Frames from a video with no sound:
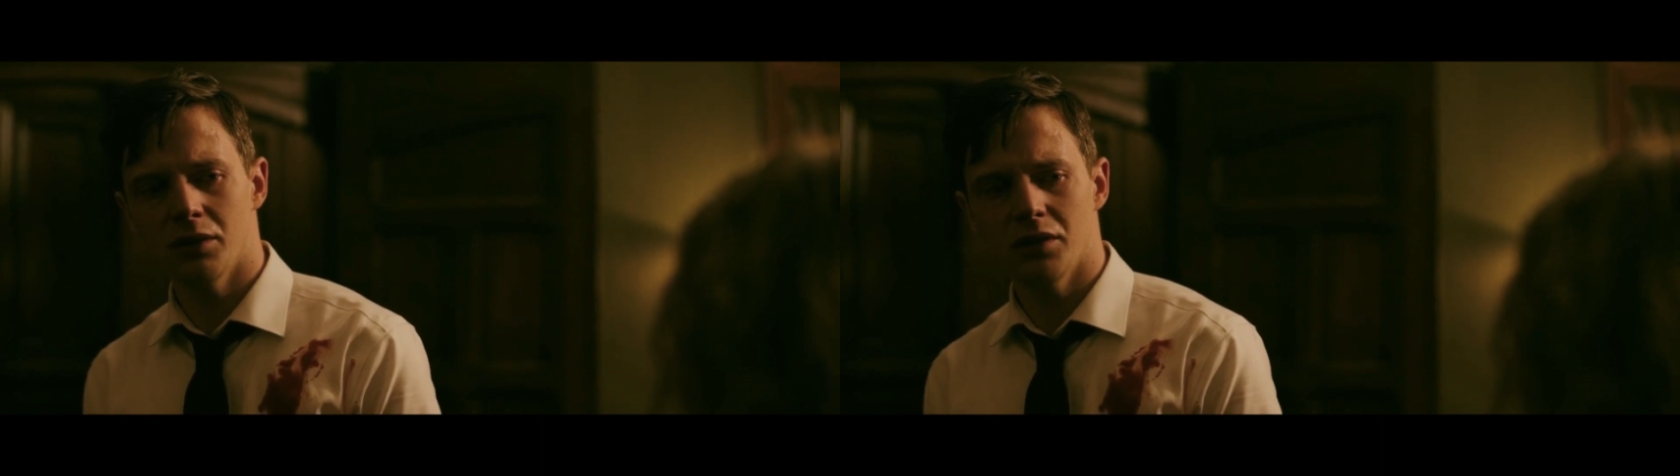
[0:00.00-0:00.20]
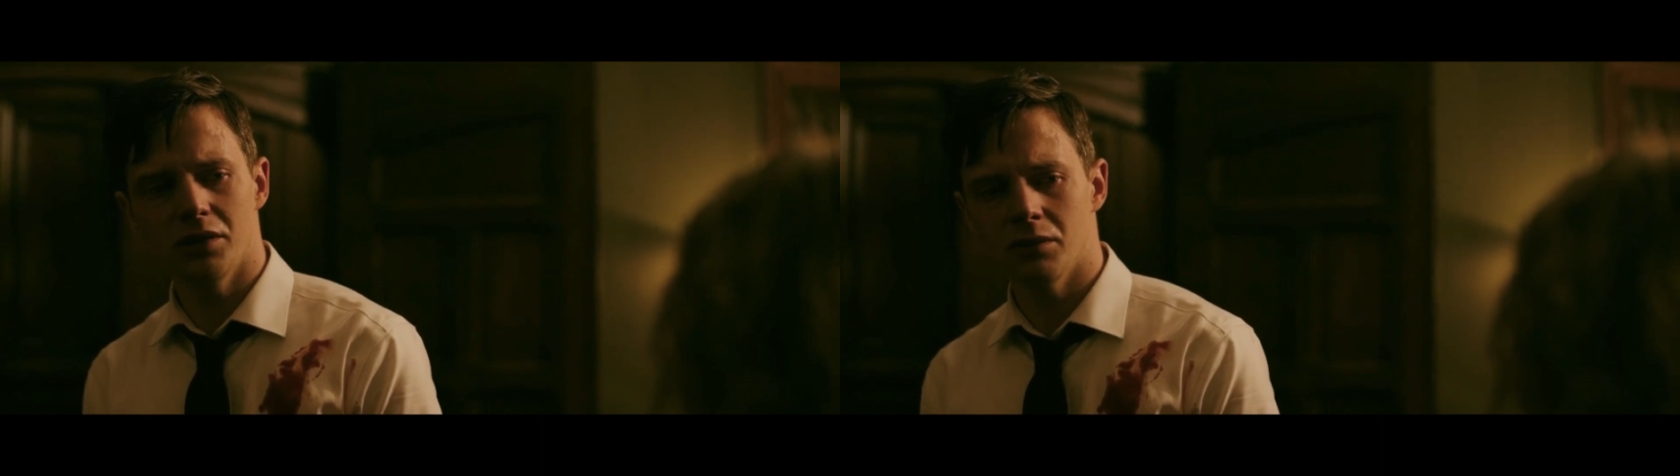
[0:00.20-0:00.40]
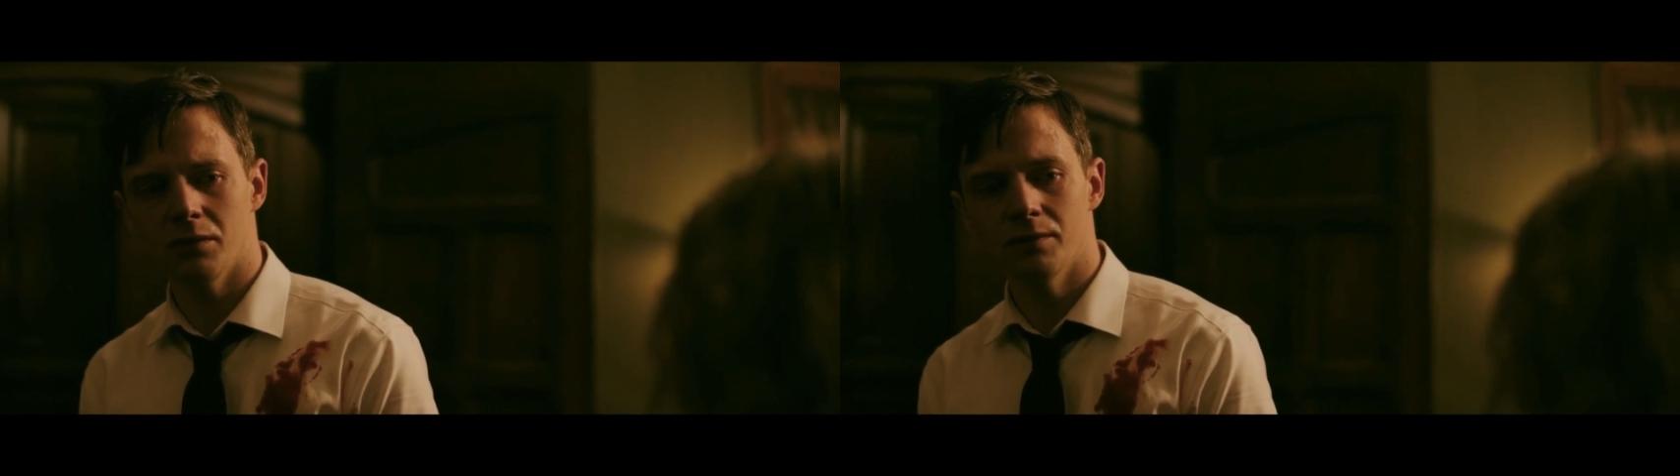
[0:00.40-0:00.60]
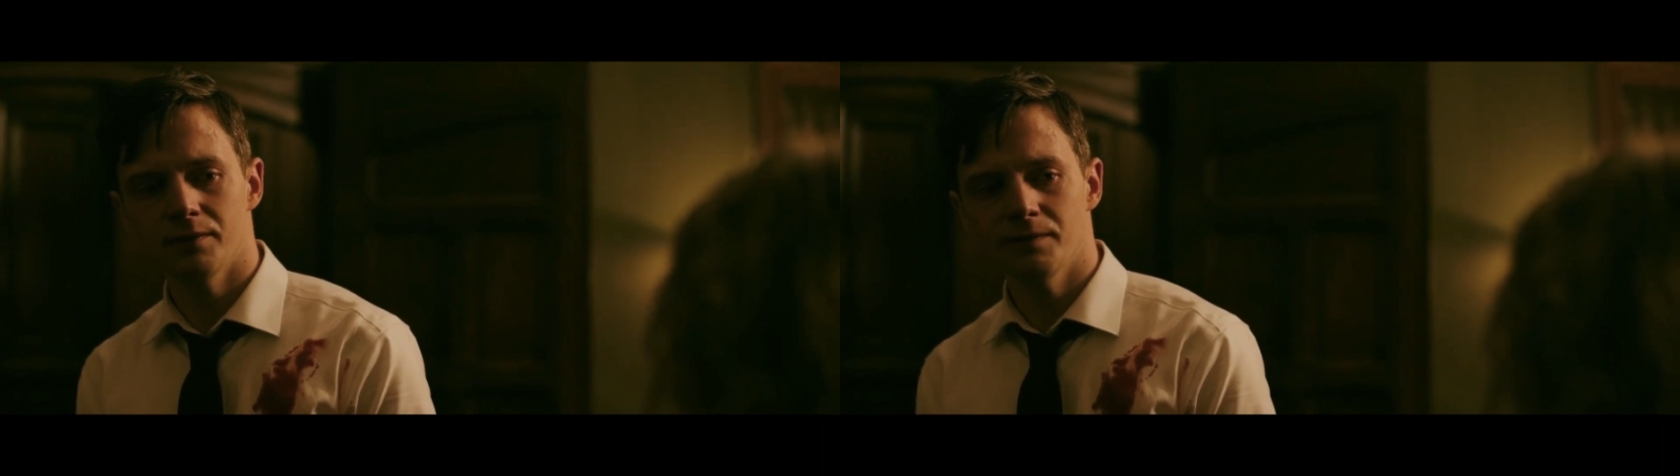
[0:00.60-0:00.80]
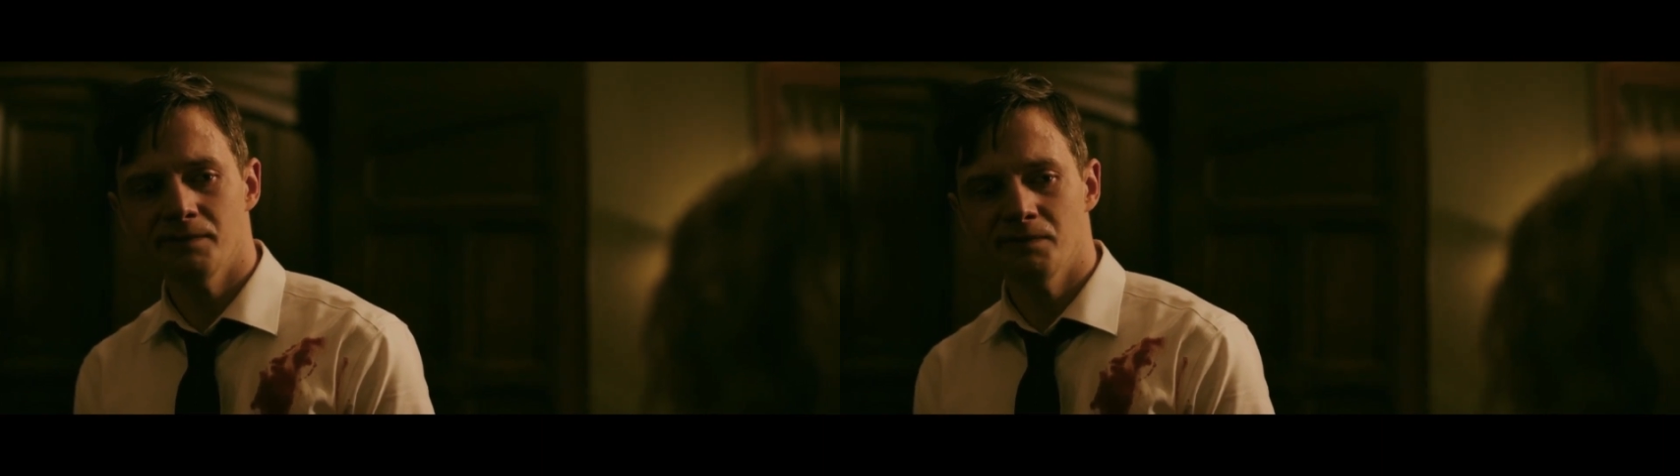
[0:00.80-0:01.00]
also
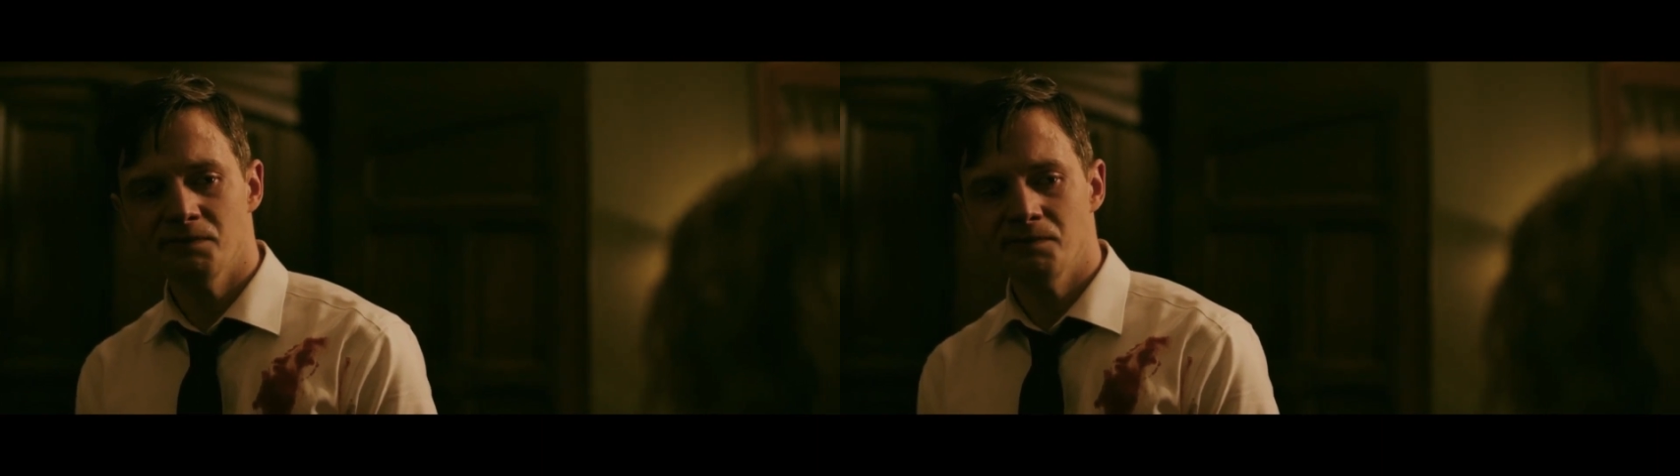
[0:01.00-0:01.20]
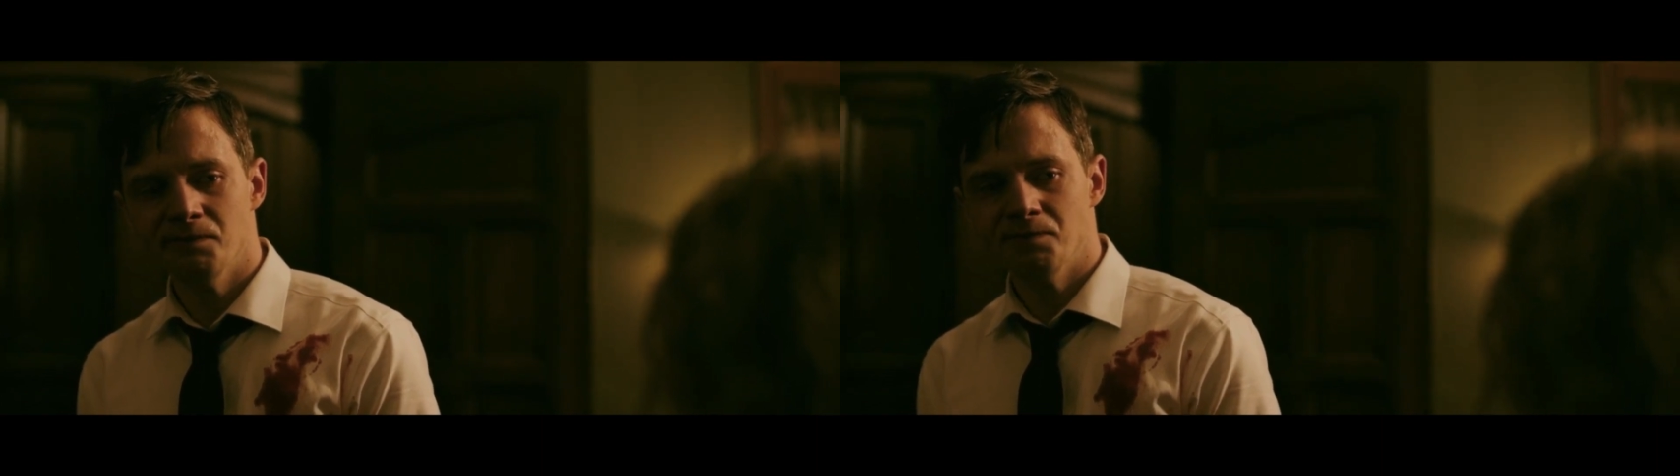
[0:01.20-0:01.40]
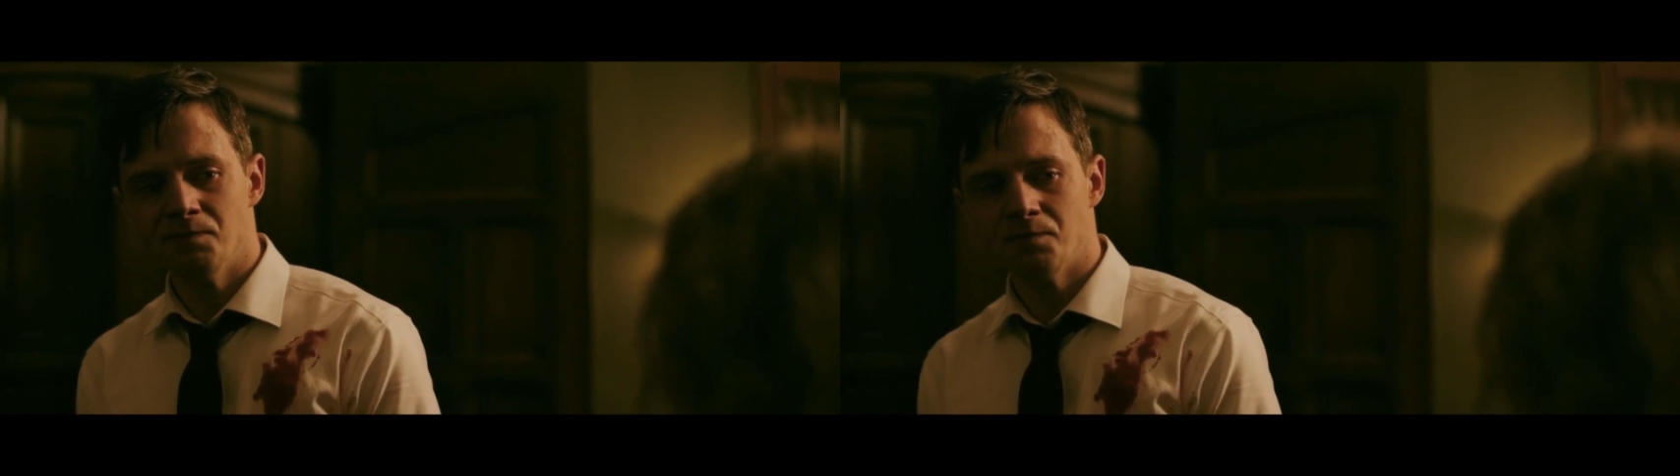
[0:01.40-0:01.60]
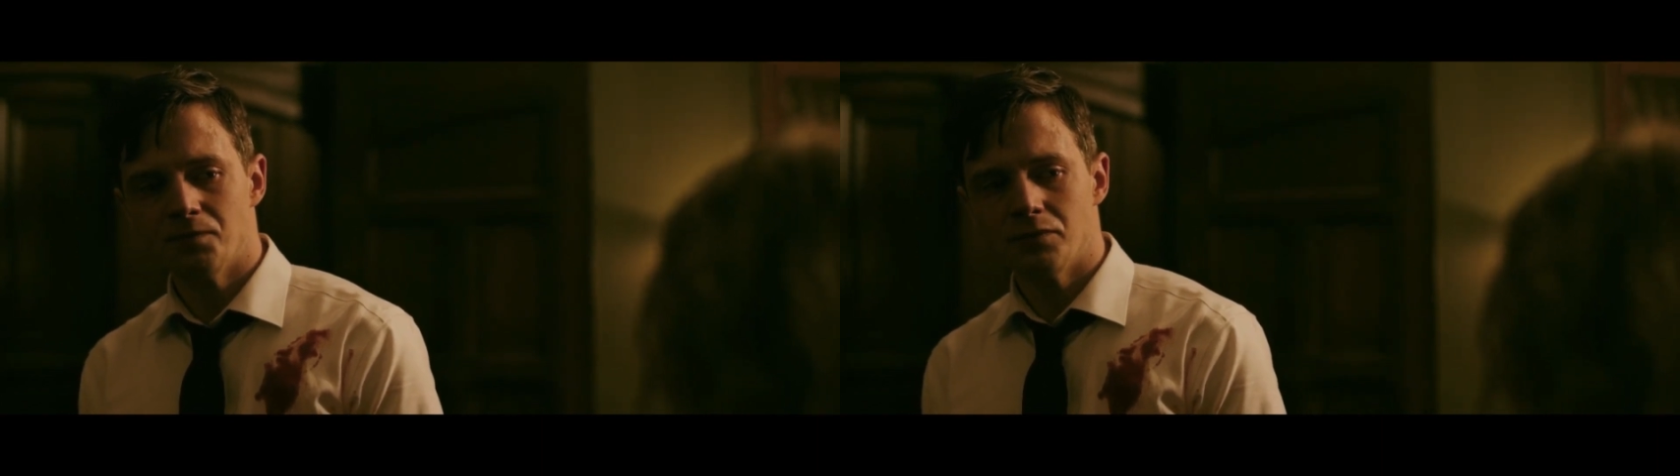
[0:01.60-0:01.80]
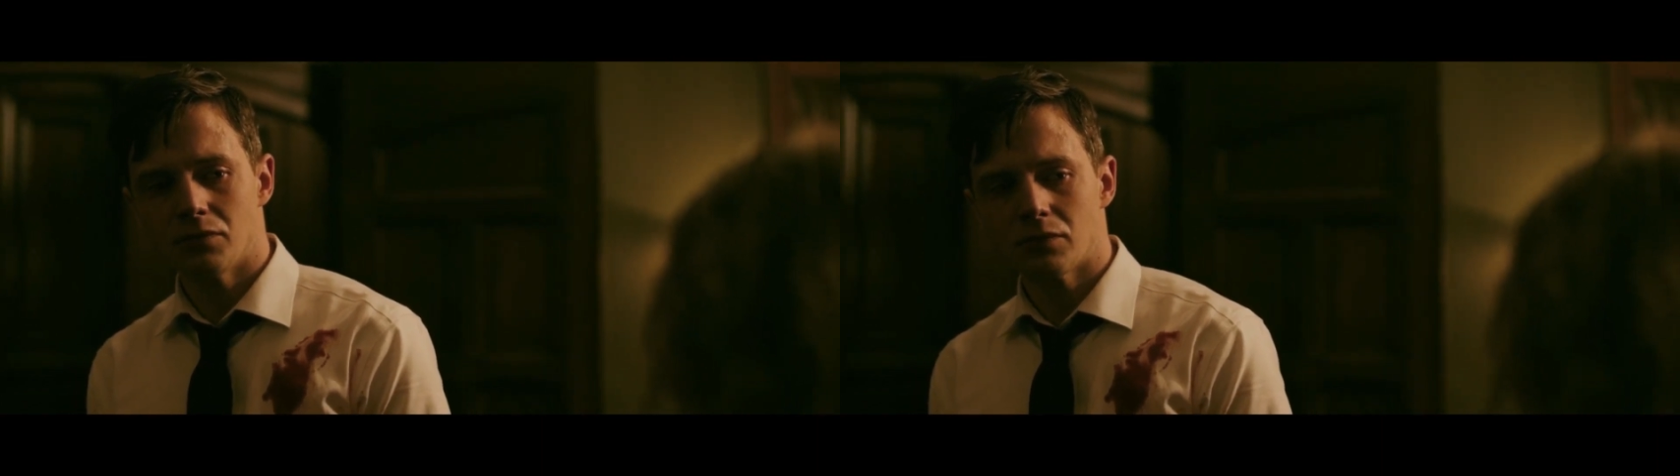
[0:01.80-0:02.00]
psychologically.